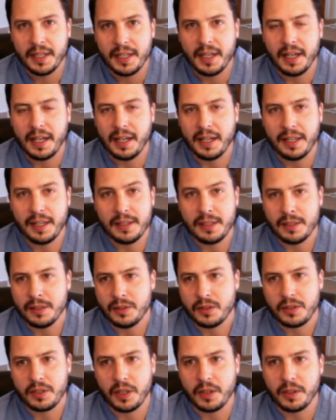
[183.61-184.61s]
and then
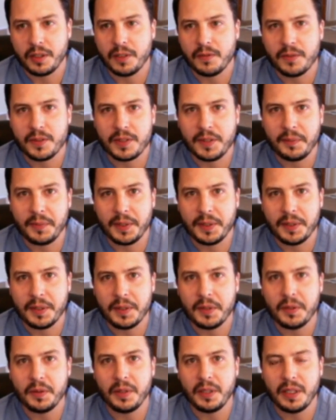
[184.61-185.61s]
start looking for something
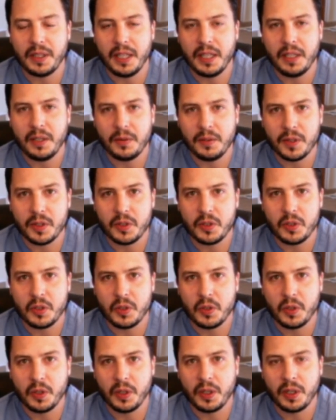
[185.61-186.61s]
new and increase
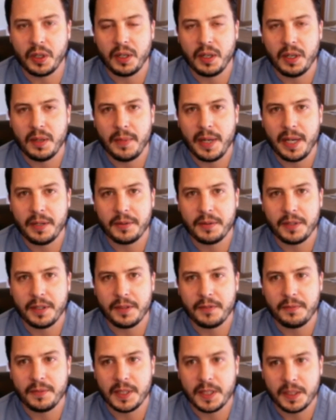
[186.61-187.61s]
your amount
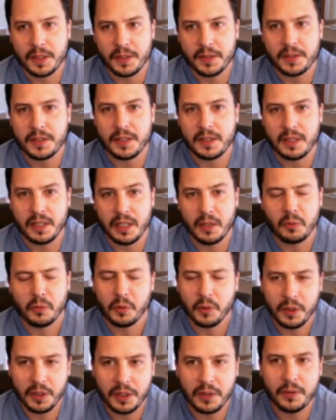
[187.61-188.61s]
of materials that you can get
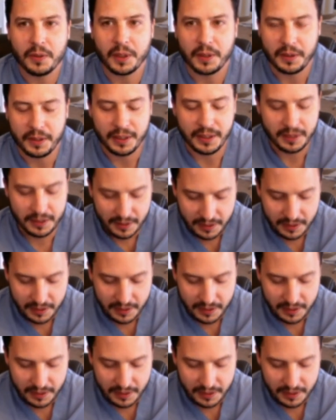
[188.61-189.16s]
really quickly.